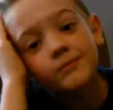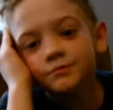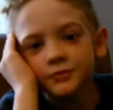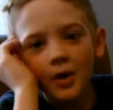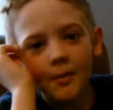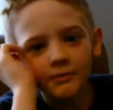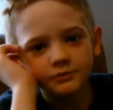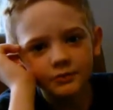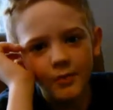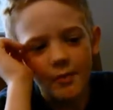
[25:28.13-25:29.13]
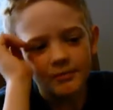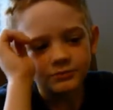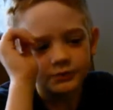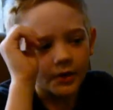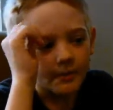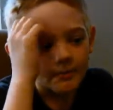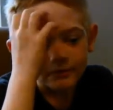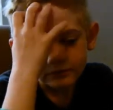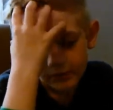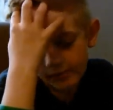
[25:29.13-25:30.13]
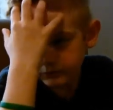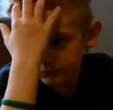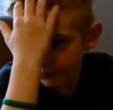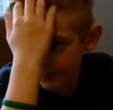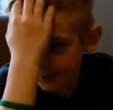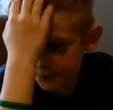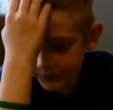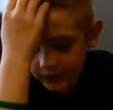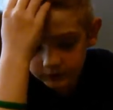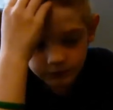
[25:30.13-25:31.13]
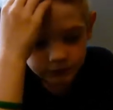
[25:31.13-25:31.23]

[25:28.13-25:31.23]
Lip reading: Hot but delicious. Okay. So would you make it again?